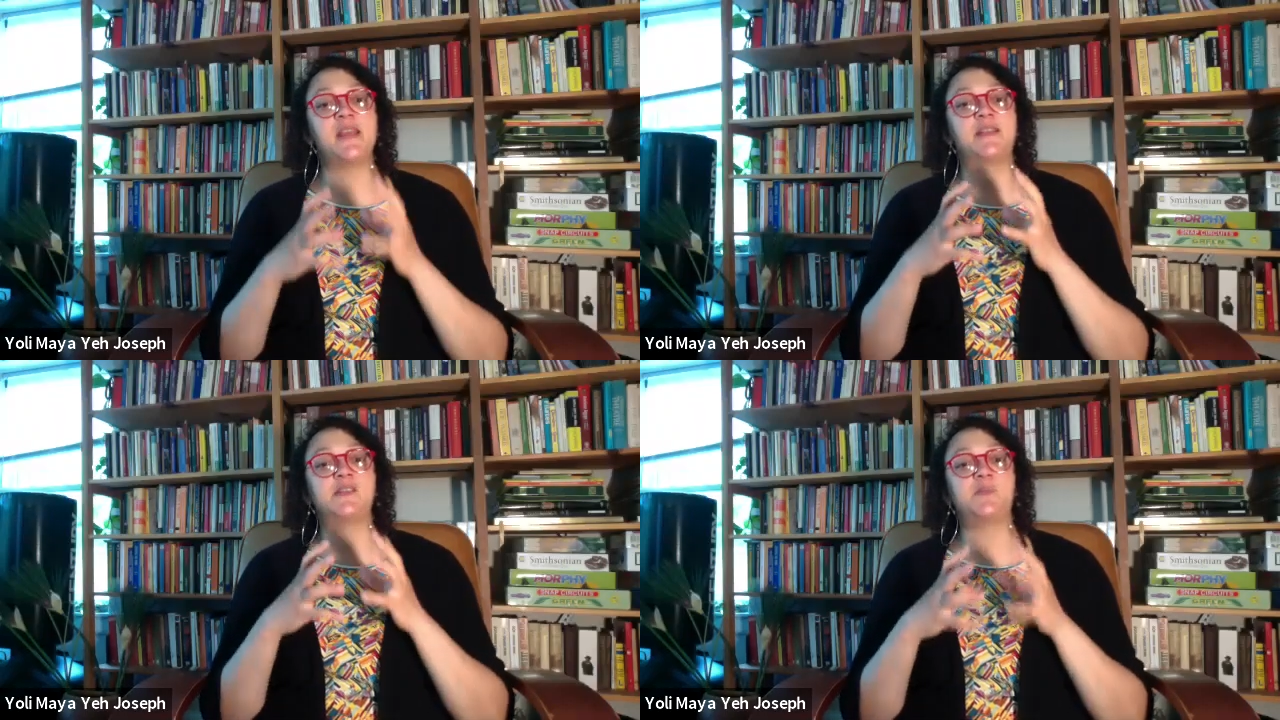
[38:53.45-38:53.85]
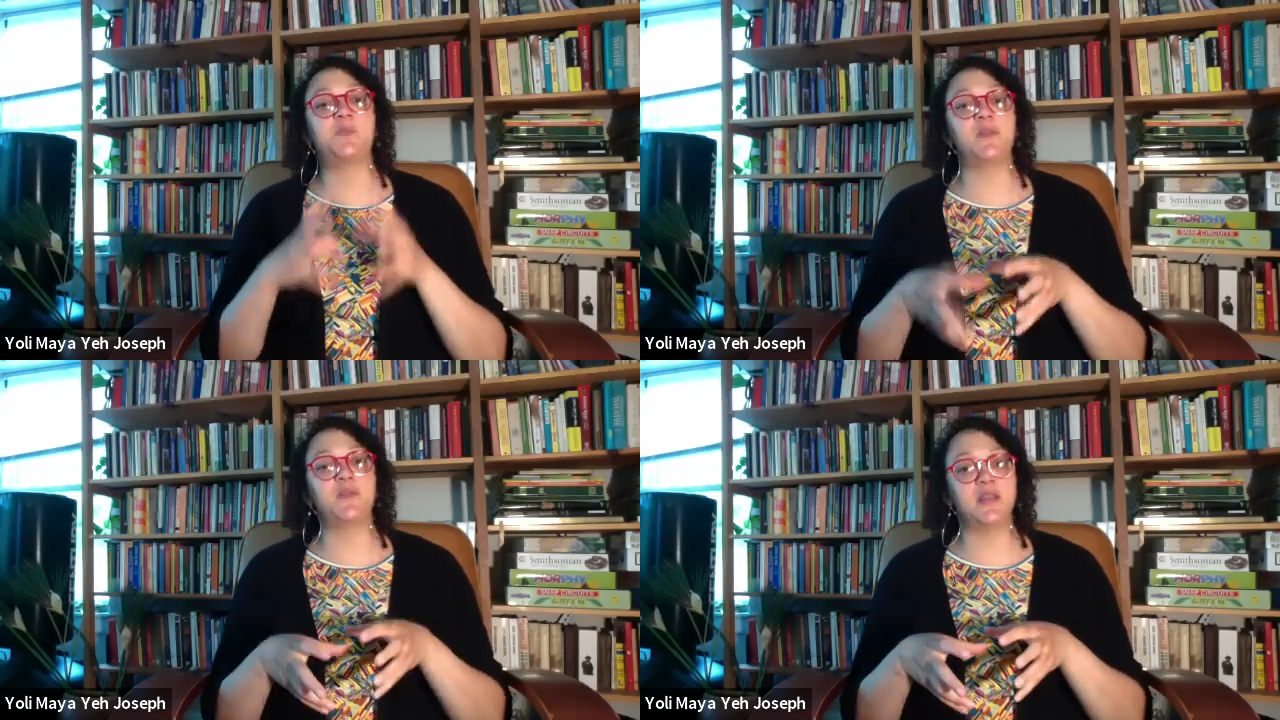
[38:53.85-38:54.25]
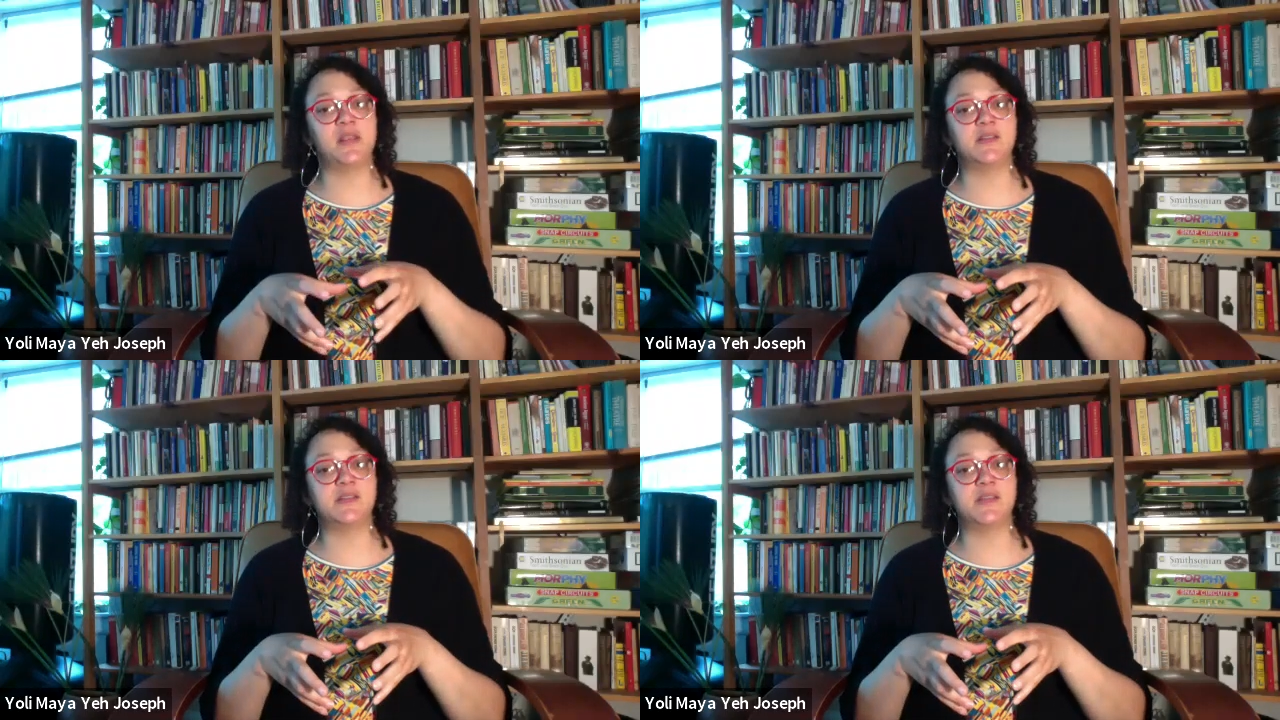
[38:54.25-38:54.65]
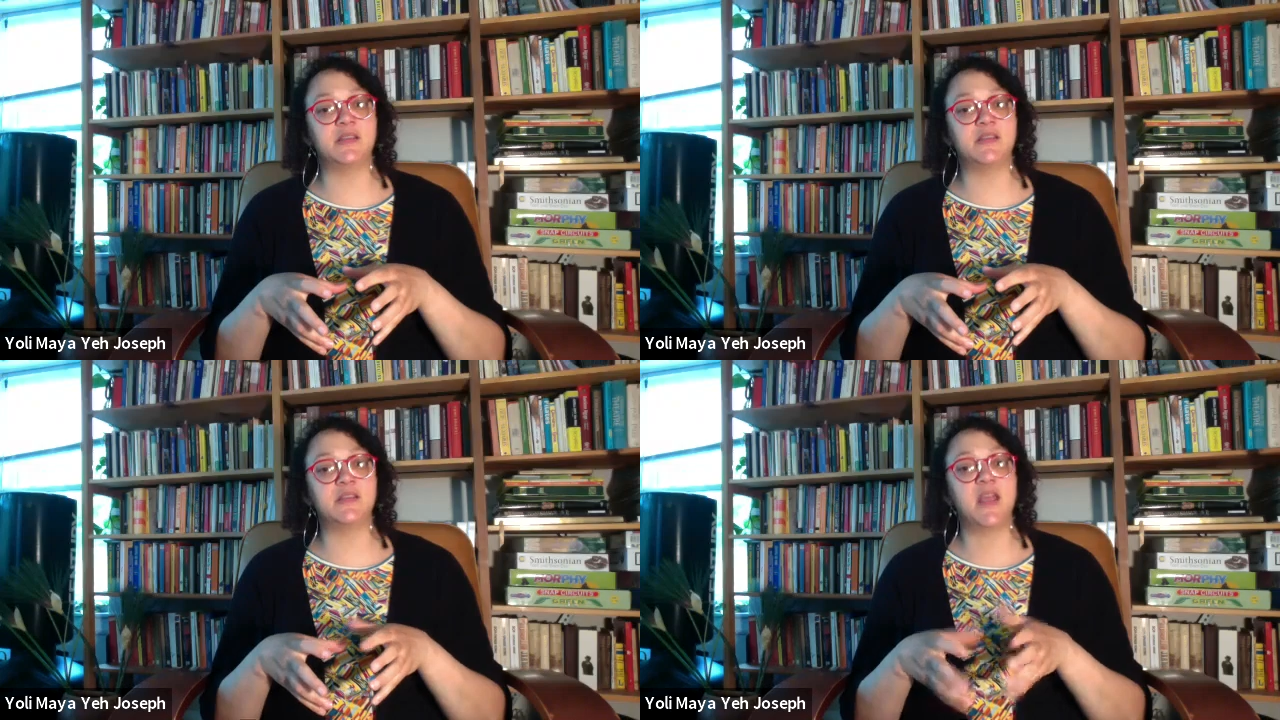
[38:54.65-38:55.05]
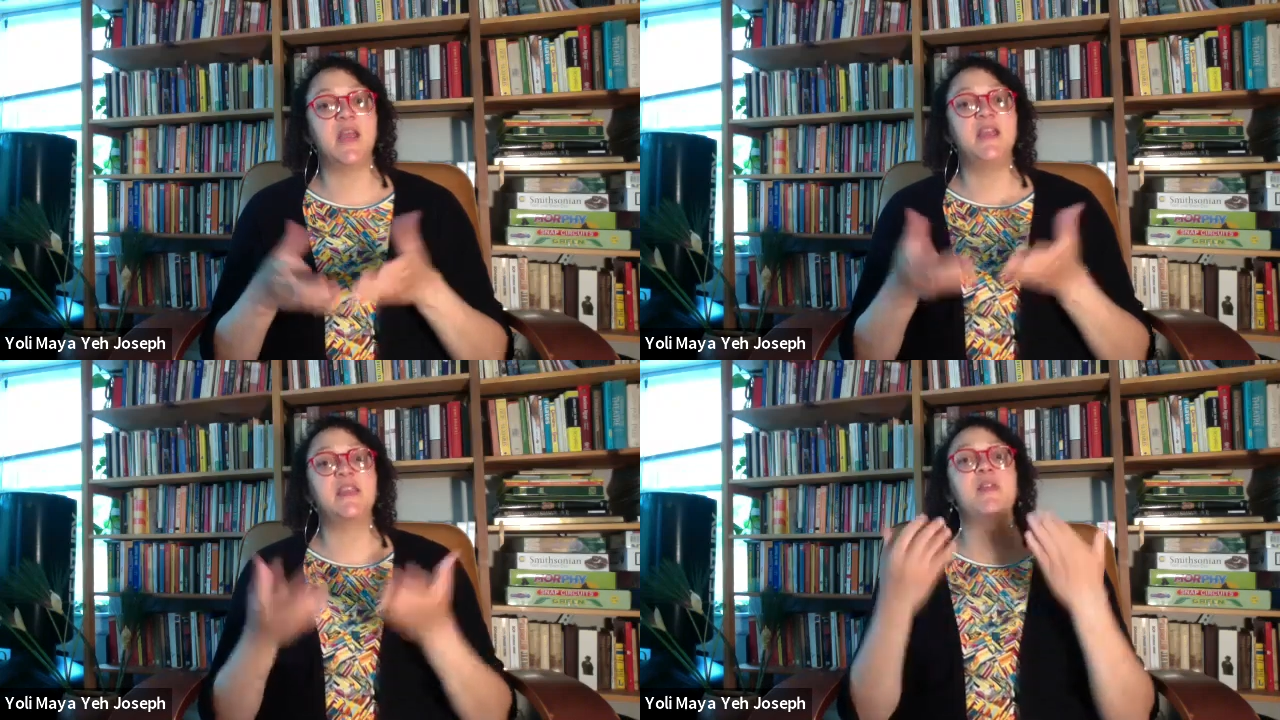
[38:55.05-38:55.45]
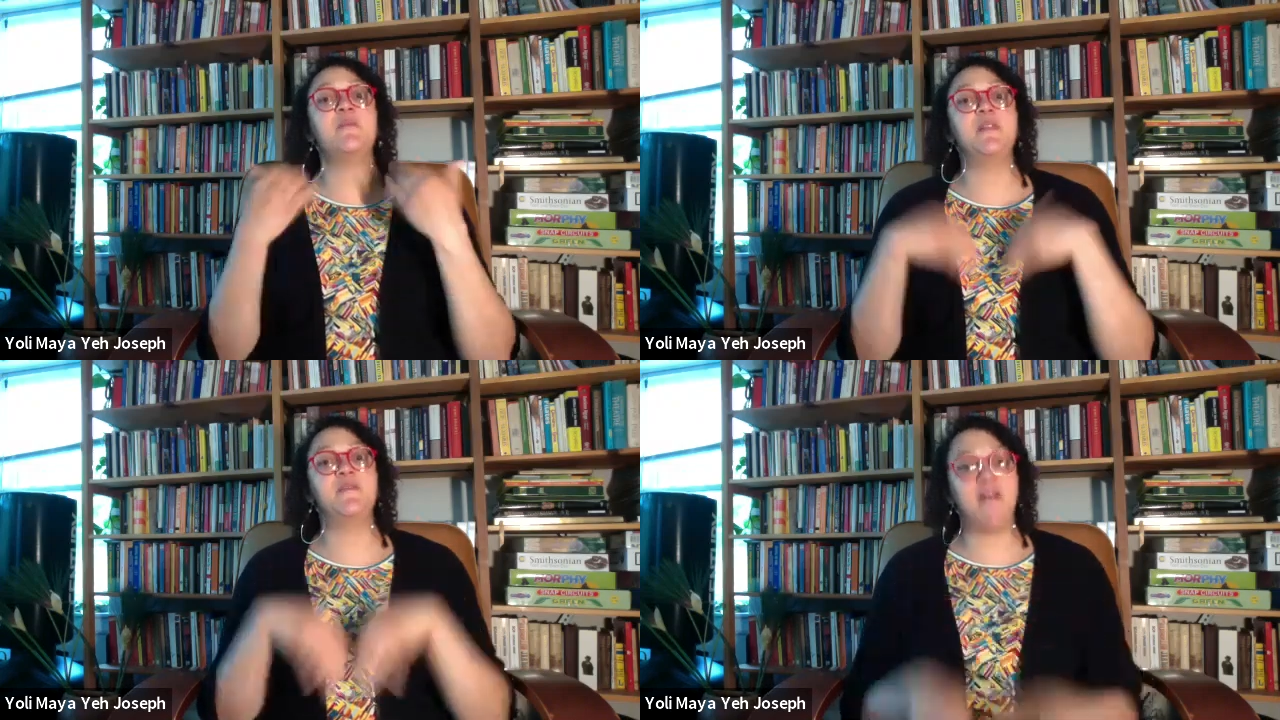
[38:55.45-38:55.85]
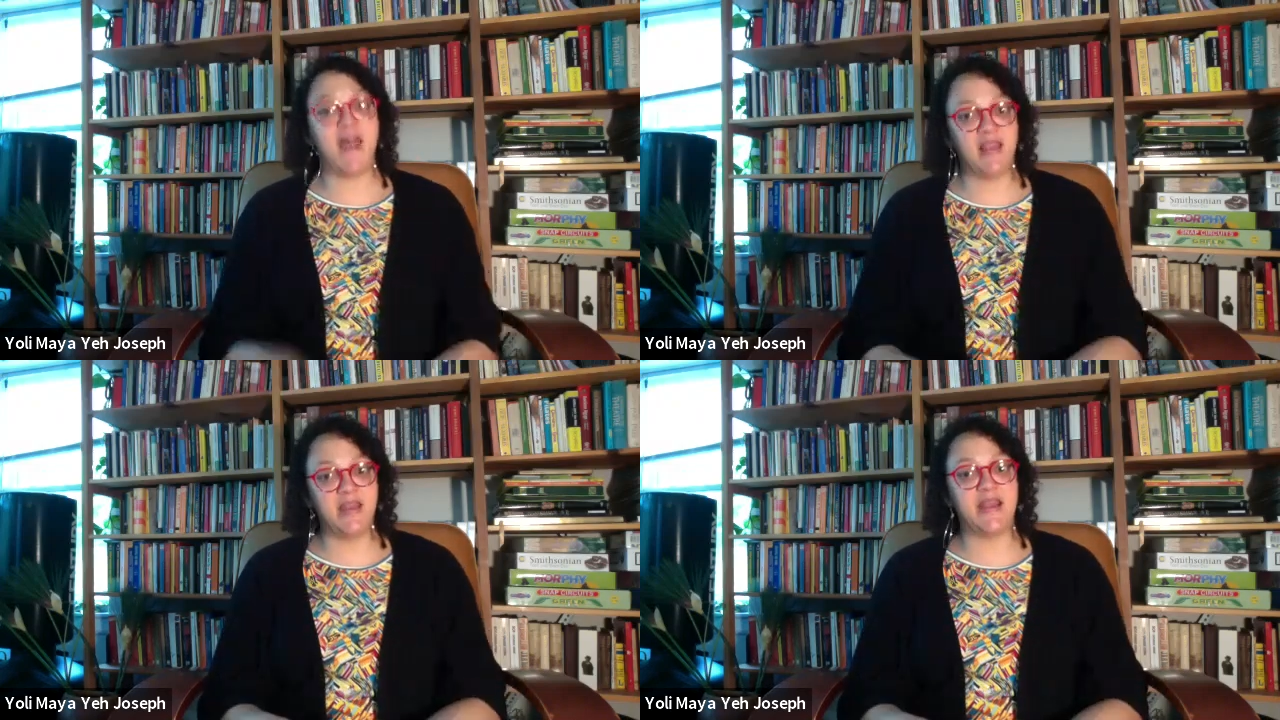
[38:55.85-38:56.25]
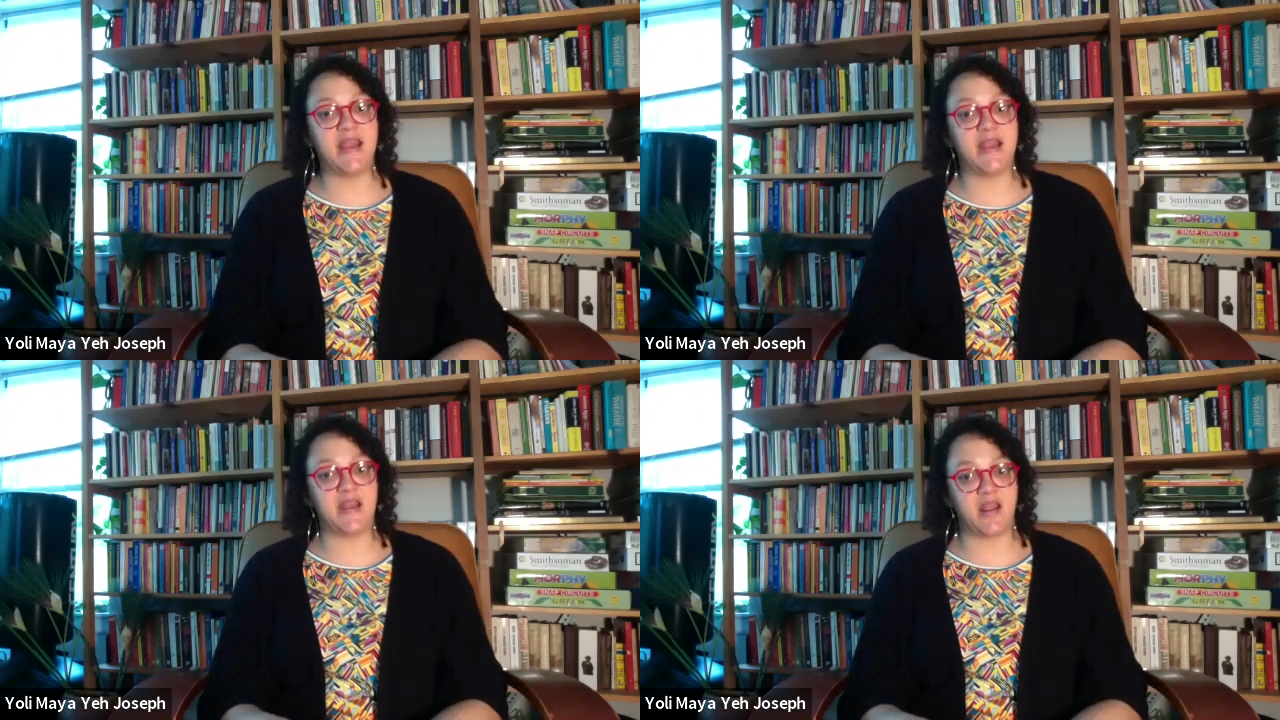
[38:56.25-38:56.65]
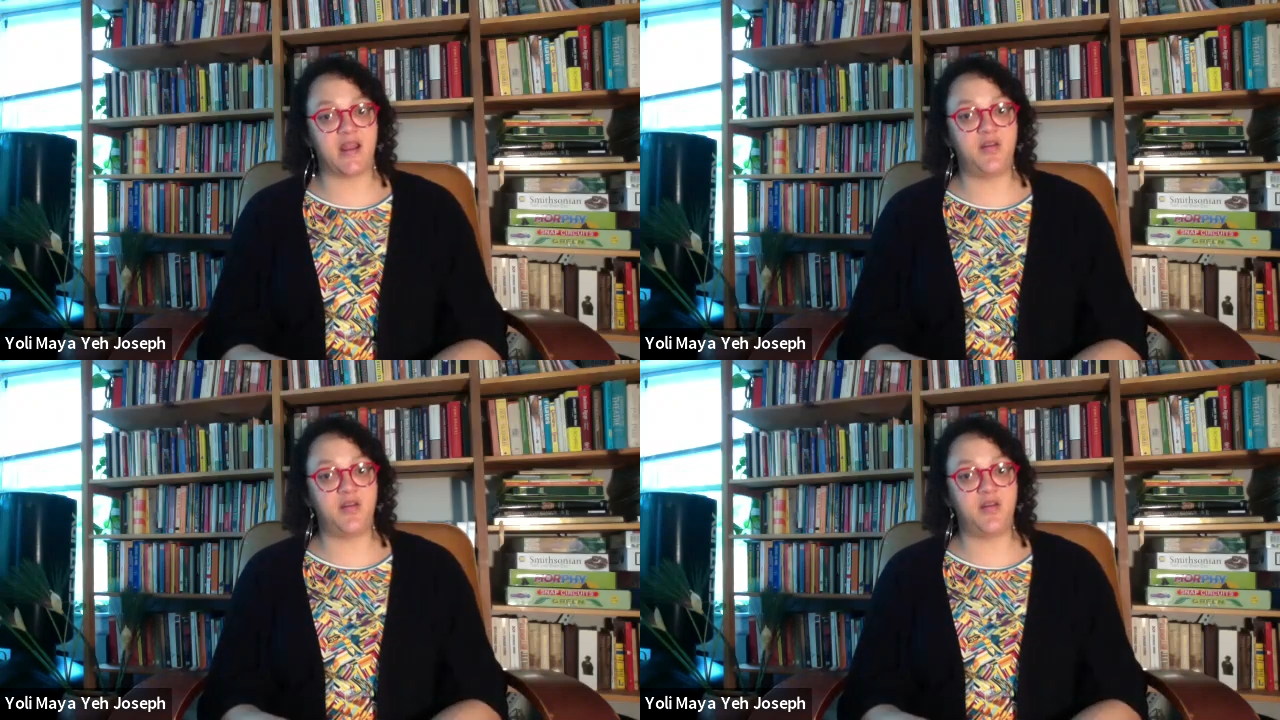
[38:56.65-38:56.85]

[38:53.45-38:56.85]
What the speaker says: experiences can be validated,